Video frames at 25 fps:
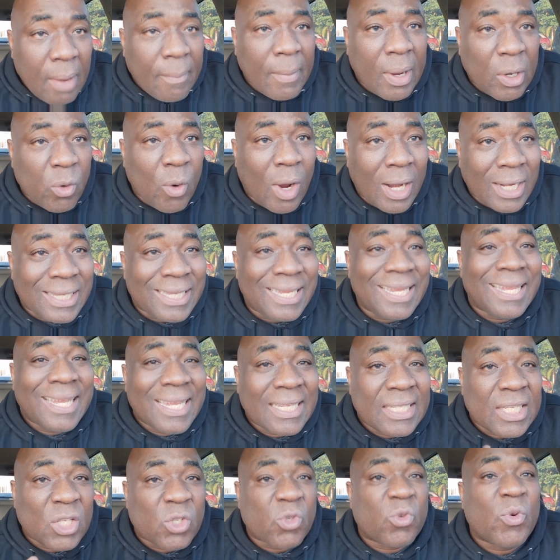him I do and think
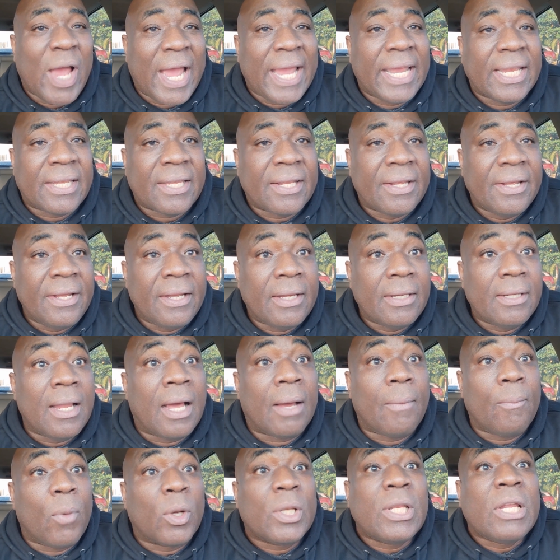it is right.
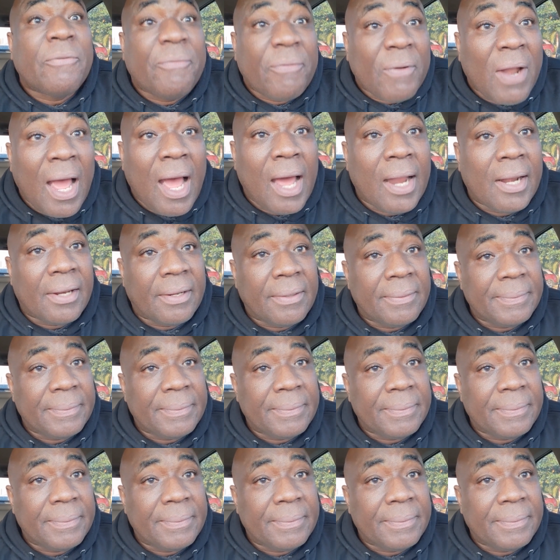But it's flawed.